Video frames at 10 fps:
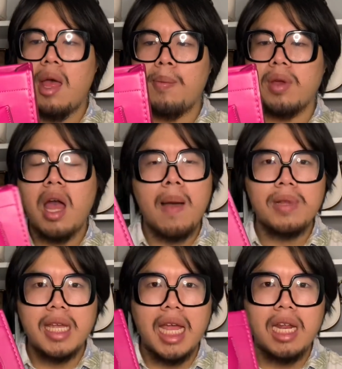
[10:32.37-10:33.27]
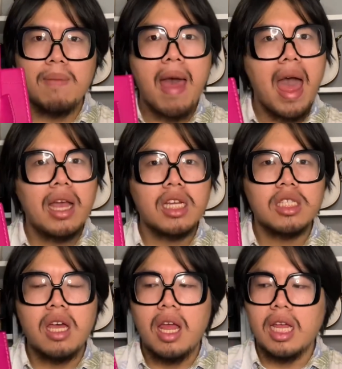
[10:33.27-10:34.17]
complicated bag.
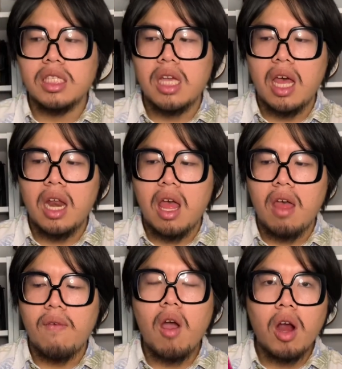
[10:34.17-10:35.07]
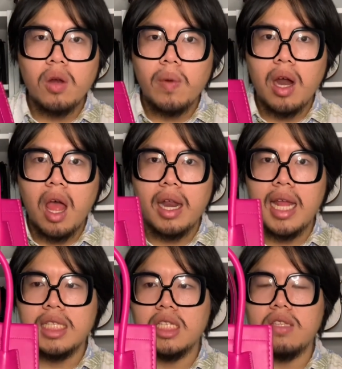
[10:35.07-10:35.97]
There's not like a ton of hardware on
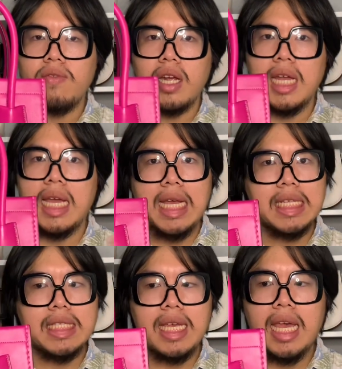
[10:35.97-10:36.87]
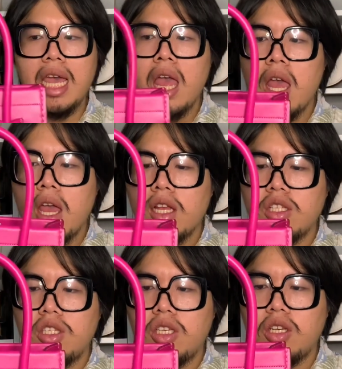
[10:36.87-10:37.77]
it. It's very easy
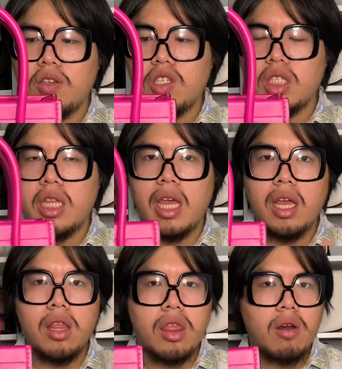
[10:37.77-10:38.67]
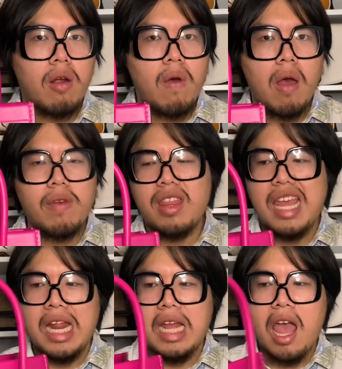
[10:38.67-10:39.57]
to just like throw on with
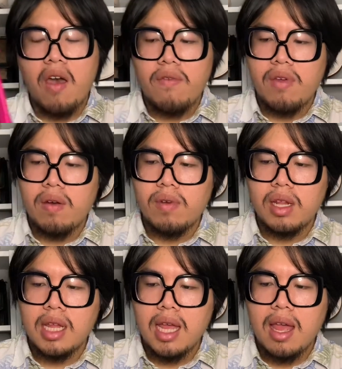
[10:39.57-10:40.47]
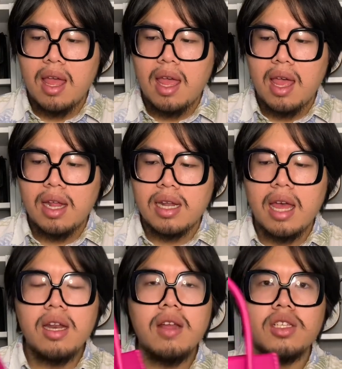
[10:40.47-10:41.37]
any outfit really. And I
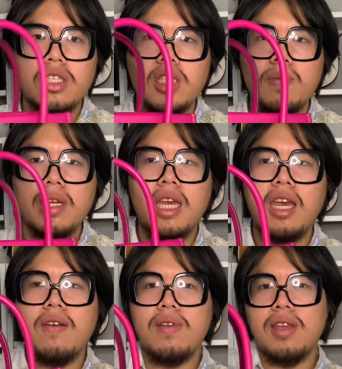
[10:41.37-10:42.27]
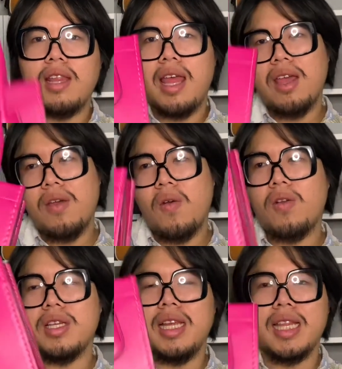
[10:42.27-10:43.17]
don't know, it's just super cute when you like
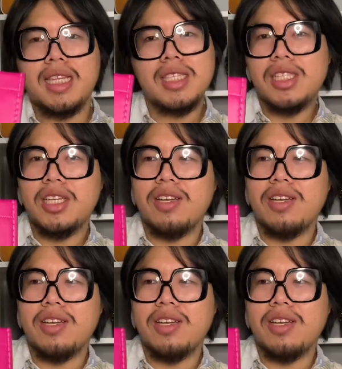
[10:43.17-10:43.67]
hold it like this too.